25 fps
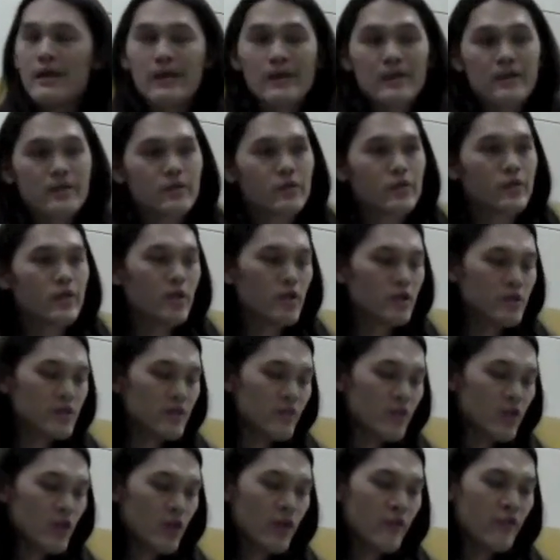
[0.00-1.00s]
And who knows,
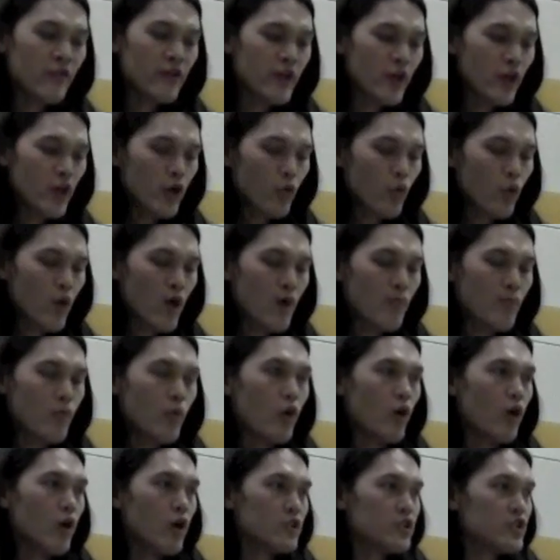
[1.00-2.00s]
if another Ron
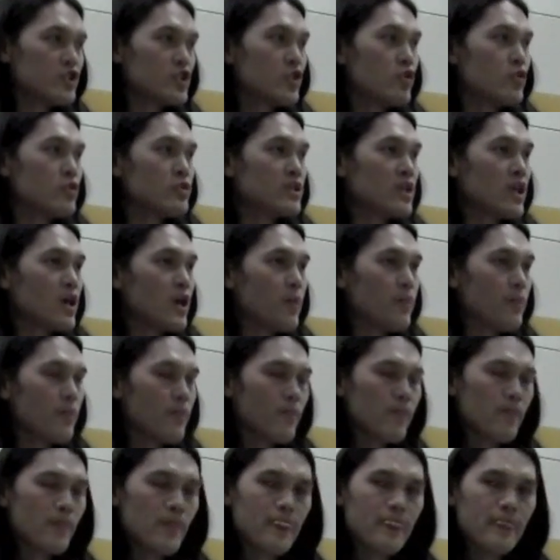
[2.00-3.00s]
Paul shows
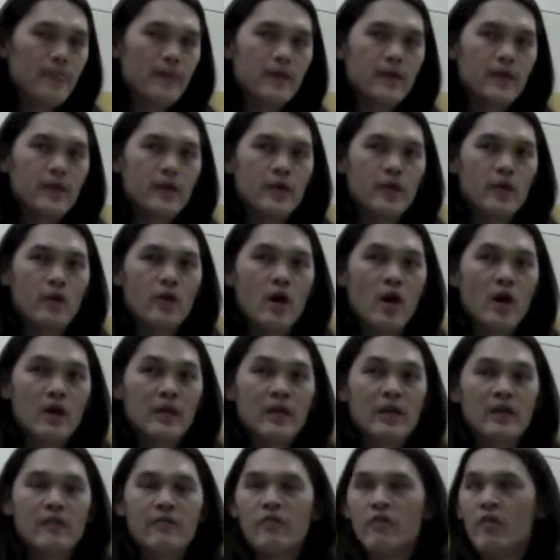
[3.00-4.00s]
up,
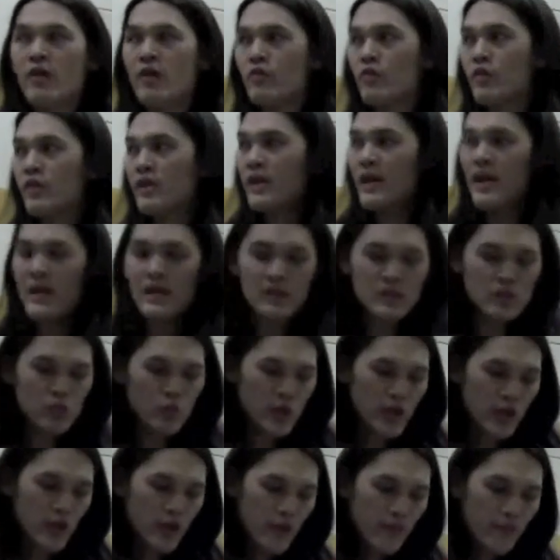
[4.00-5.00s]
I'll get involved with that as
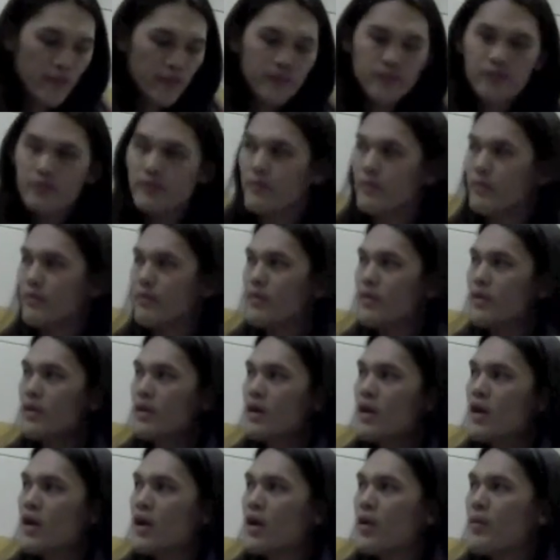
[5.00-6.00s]
well.
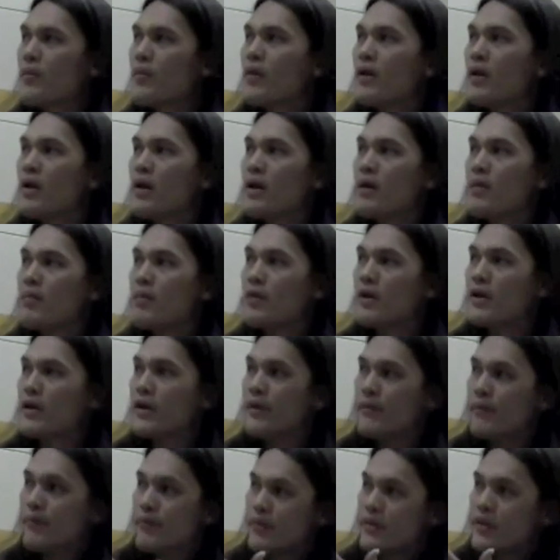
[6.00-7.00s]

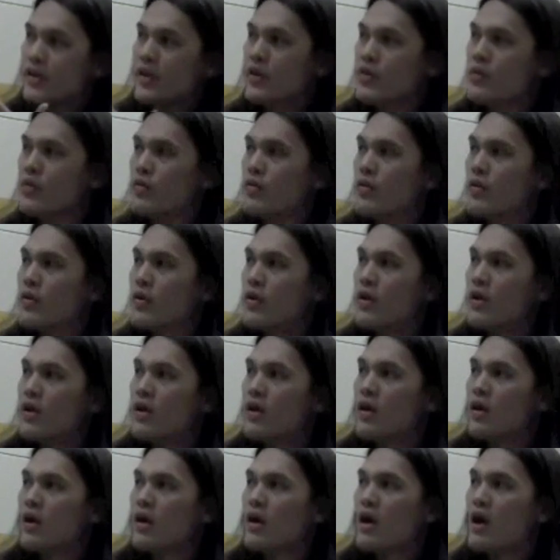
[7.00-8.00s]
But
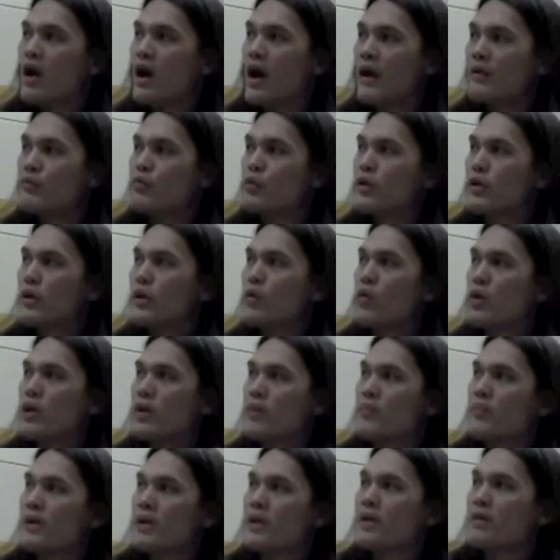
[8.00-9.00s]
I really
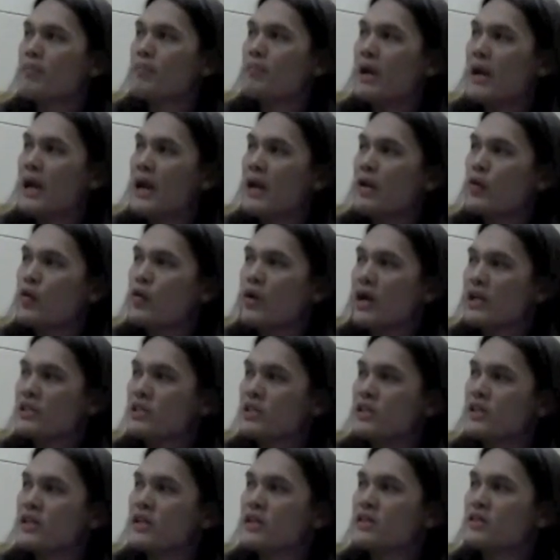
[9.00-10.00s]
want to be the man who
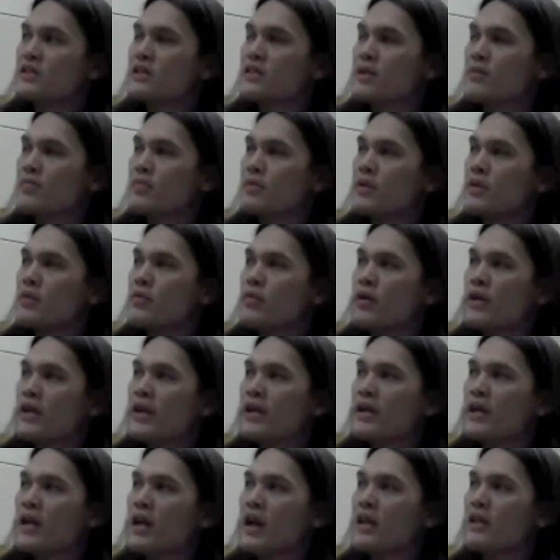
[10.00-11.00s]
actually does something,
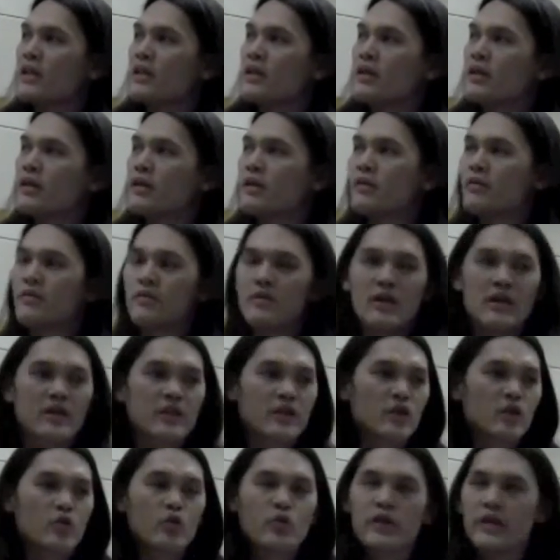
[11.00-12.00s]
right? Not
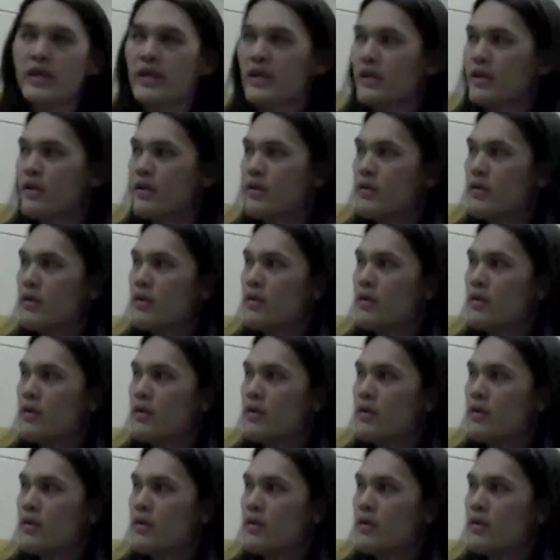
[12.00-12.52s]
the critic.